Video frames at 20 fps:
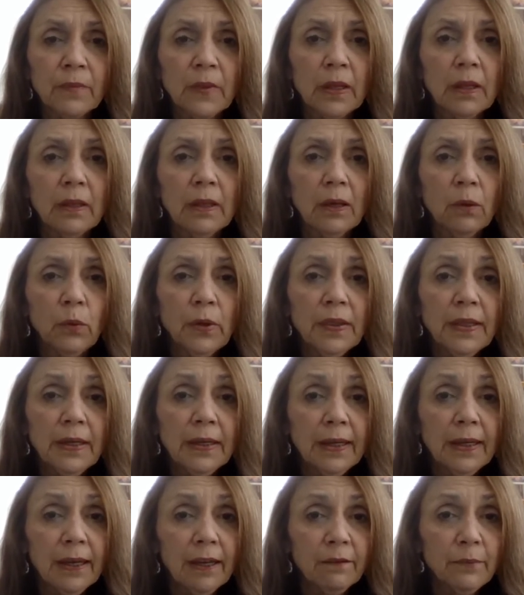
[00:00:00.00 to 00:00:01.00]
Now what they
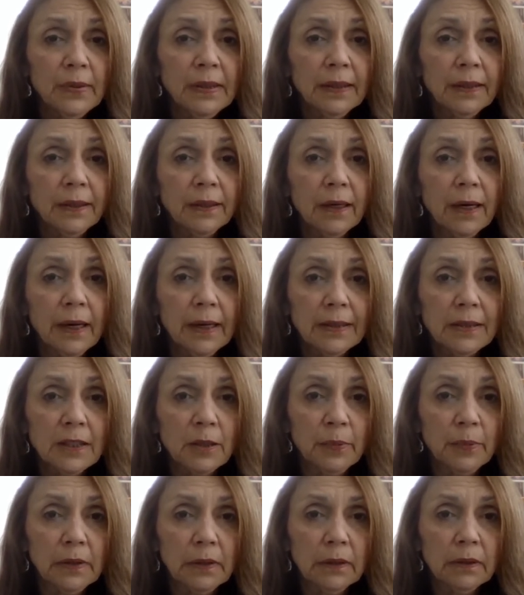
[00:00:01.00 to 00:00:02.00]
gave me at the
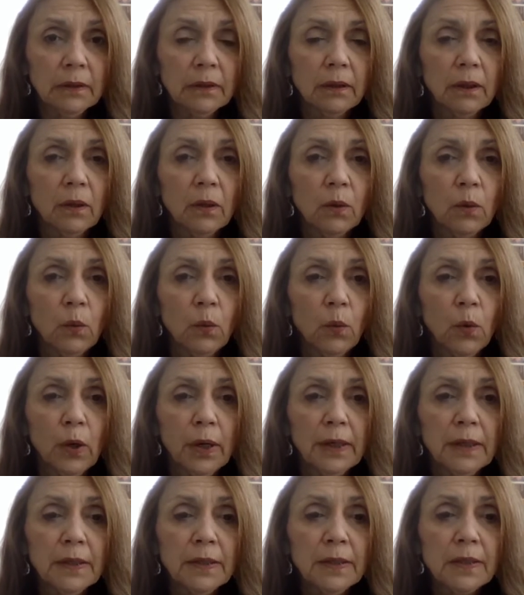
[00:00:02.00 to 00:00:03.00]
hospital
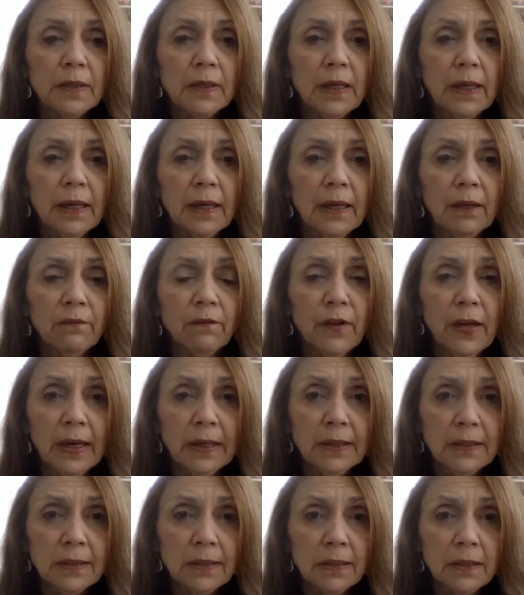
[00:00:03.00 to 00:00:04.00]
was a
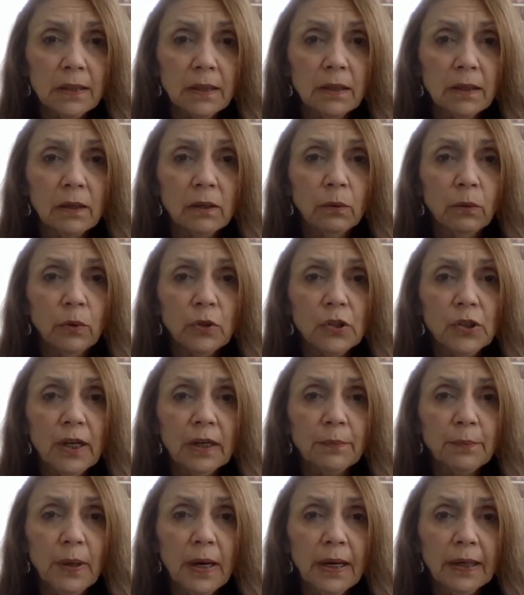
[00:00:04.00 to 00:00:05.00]
vest which
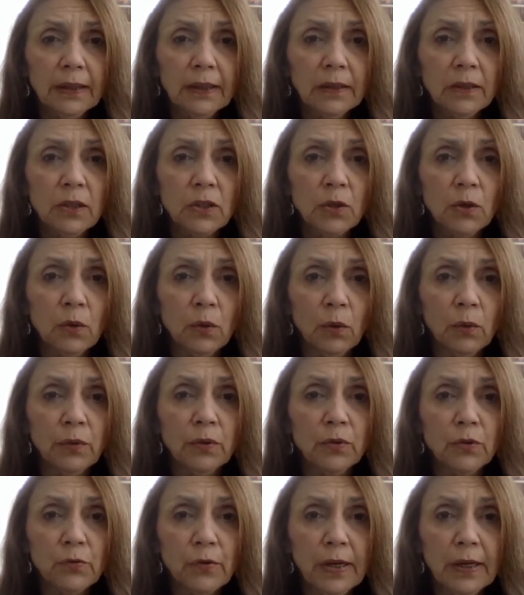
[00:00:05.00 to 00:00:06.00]
had pockets to hold the
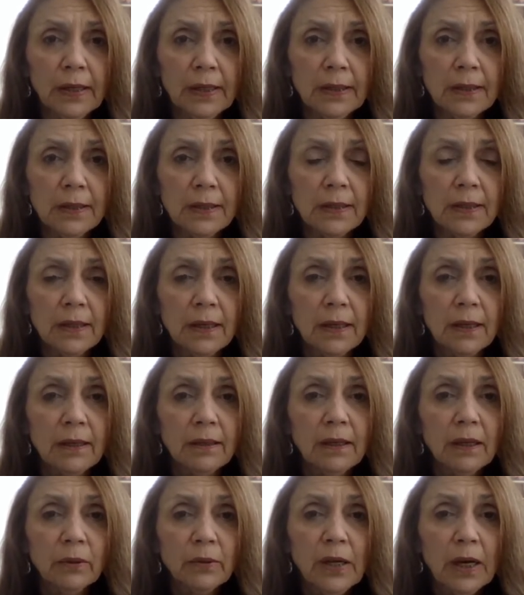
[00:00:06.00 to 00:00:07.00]
drains.
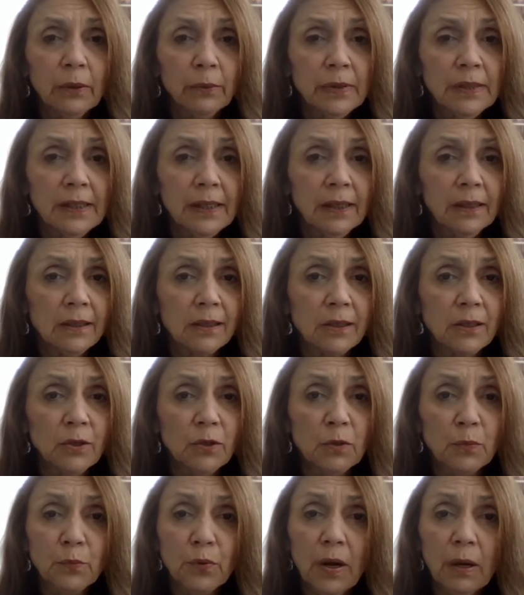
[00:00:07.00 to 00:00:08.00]
Now nowadays you
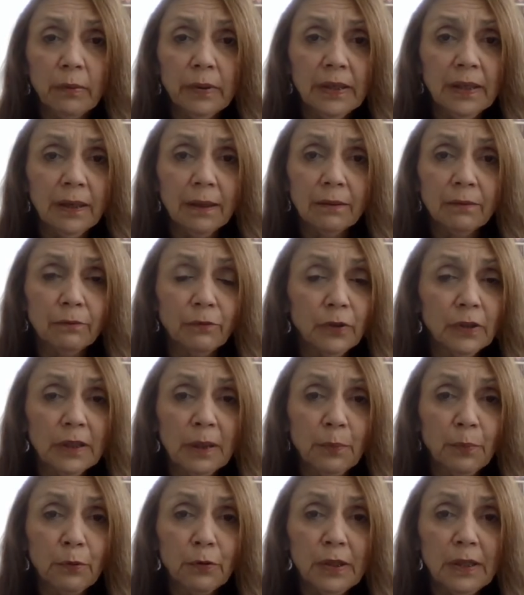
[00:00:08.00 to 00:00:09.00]
can probably get really
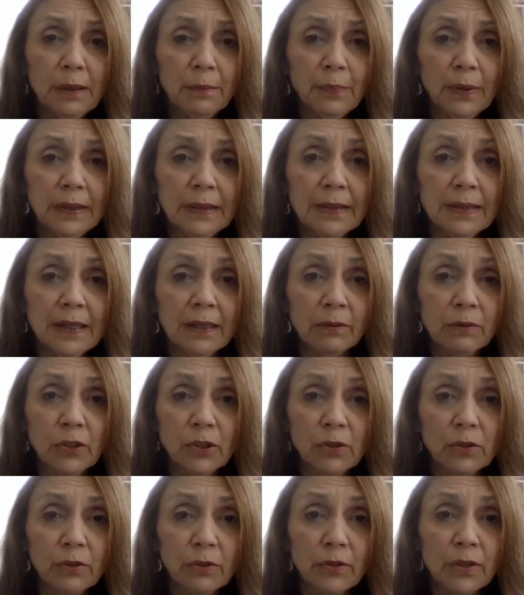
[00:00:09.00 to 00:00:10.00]
pretty button-down
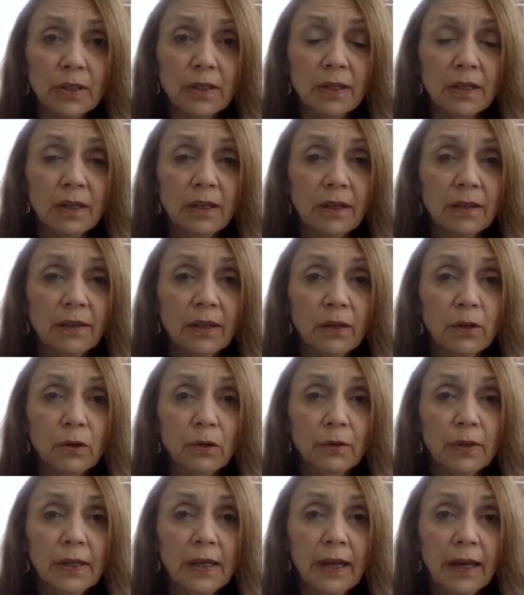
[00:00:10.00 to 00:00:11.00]
shirts that
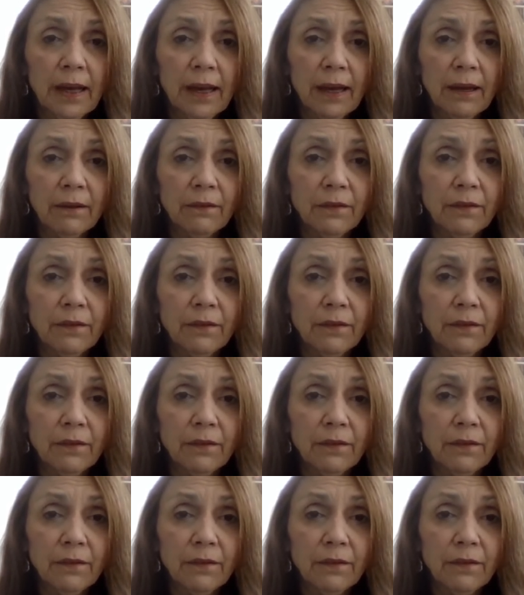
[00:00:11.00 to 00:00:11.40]
already have